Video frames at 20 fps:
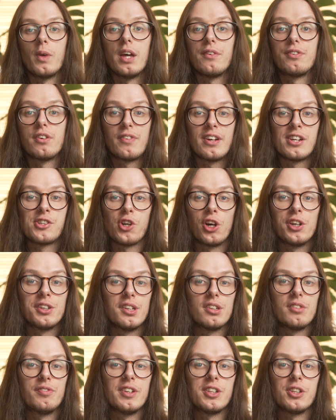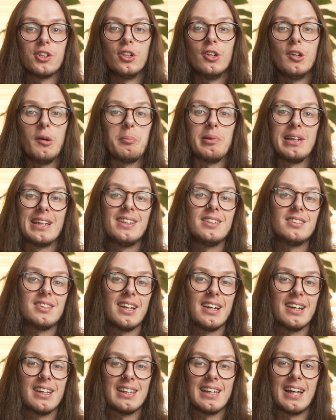If you've enjoyed this video, please
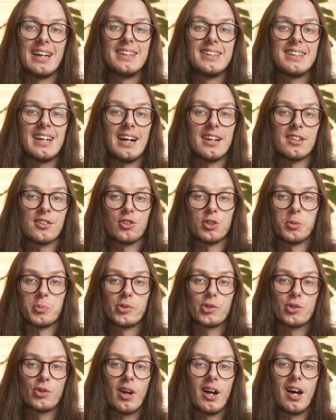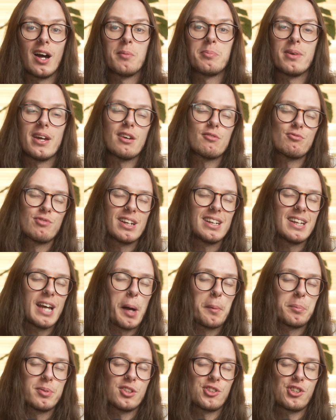hit like and subscribe. It really
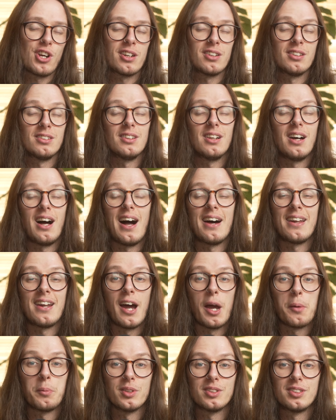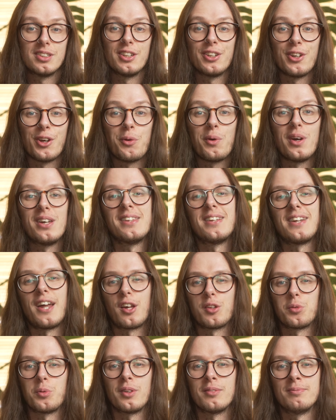helps the channel, and I will see you in the
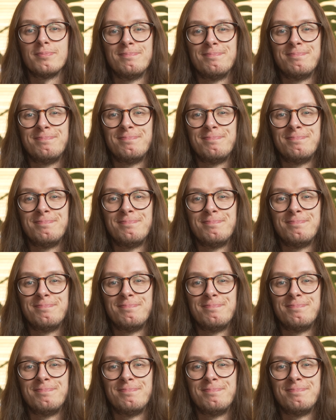next one.